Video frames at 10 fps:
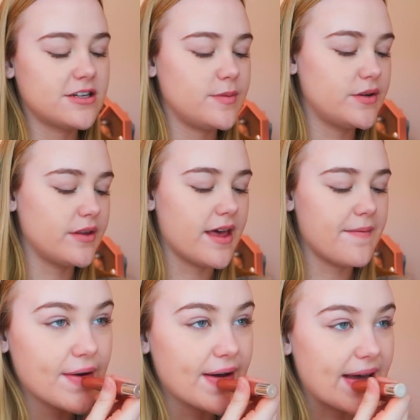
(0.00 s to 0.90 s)
they should be doing
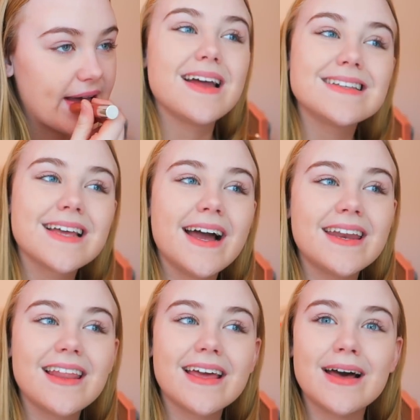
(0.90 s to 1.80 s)
that. Okay. It's kind
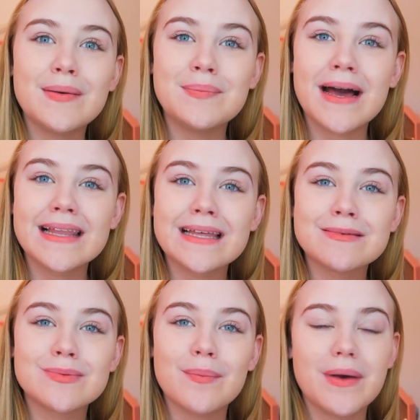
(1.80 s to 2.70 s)
of like a My
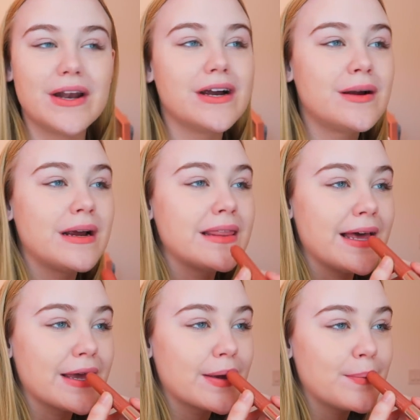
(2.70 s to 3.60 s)
Lips But Better and
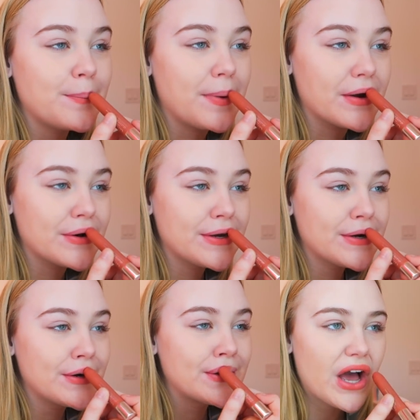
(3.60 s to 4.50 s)
like
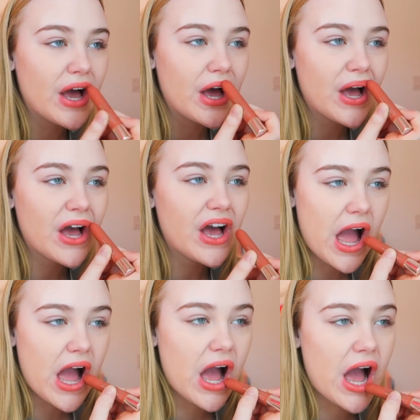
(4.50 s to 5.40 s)
Barrier.
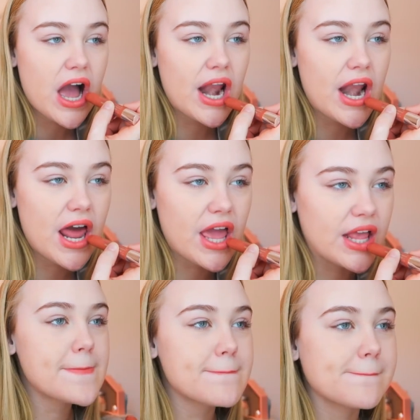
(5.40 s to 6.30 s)
Hmm, kind of
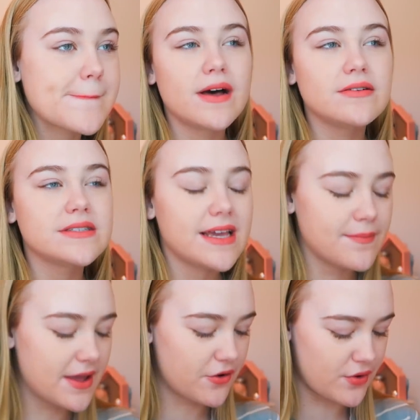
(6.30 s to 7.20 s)
nice. Hmm, smells
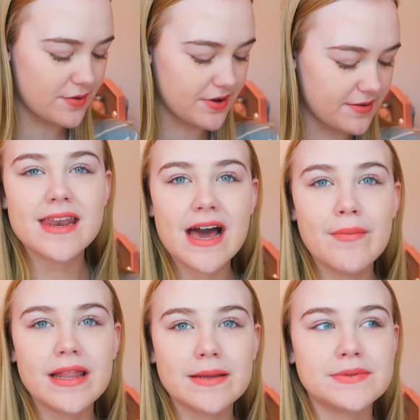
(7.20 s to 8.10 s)
like my grandma. Now
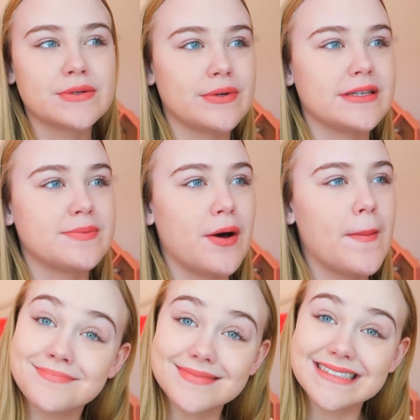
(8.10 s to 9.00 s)
my lips look really small.
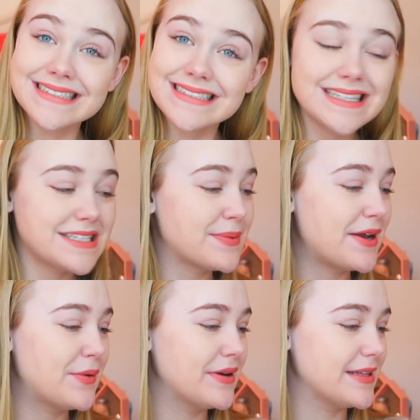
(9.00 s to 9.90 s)
This is why
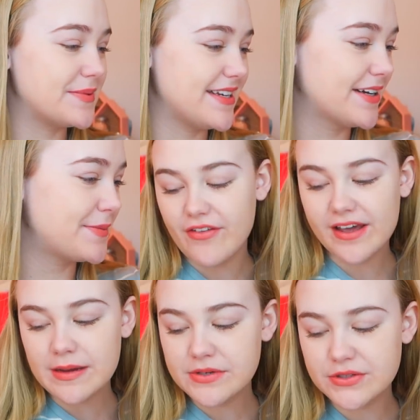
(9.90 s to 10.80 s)
I don't wear lipstick. I feel
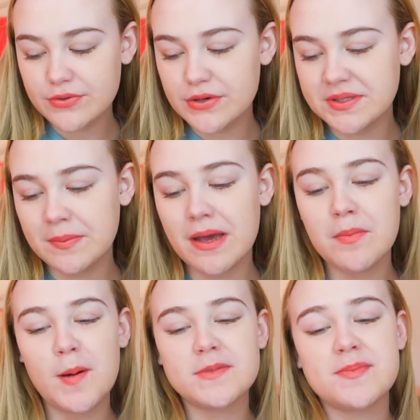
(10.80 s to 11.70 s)
like I'm just roasting my
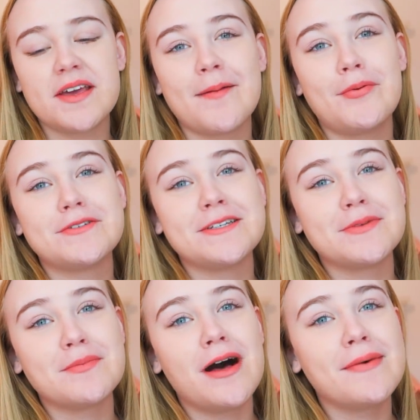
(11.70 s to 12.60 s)
mom's makeup routine,
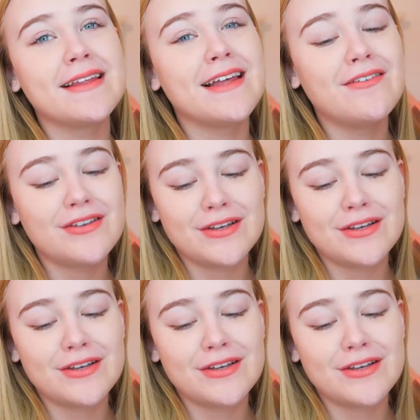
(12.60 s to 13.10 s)
but mom, I love